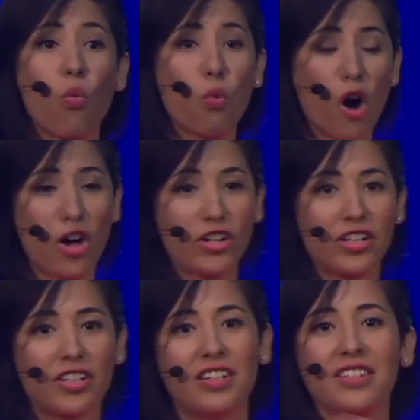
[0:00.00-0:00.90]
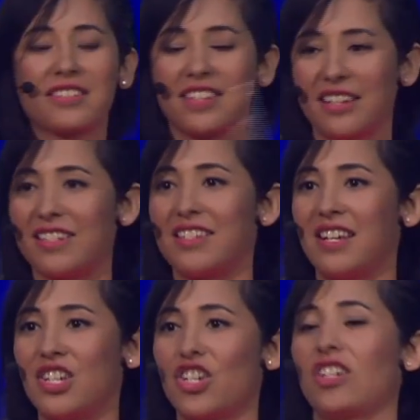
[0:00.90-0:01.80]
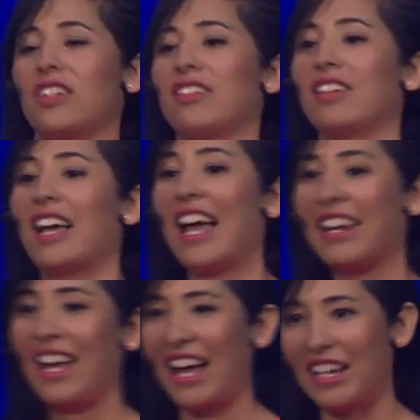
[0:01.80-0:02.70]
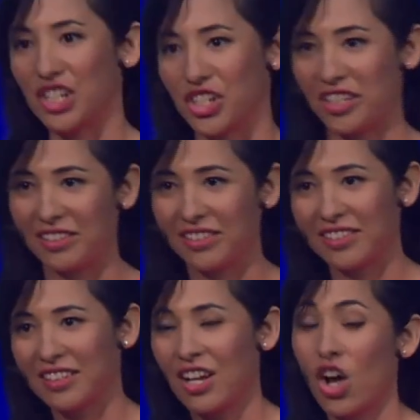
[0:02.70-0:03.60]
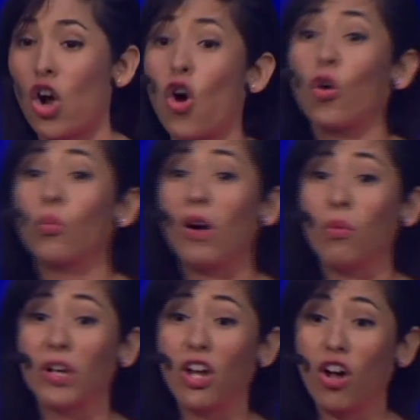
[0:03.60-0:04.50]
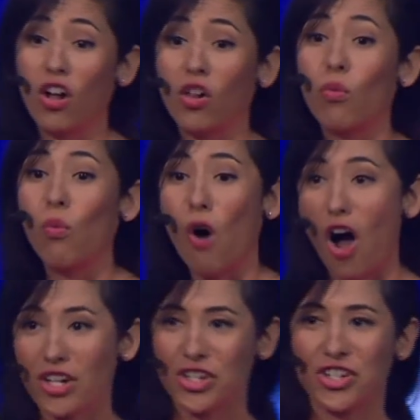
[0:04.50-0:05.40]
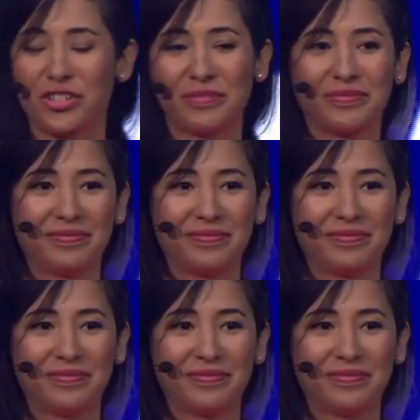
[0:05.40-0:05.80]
Water, sanitation, and hygiene, or what we call WASH.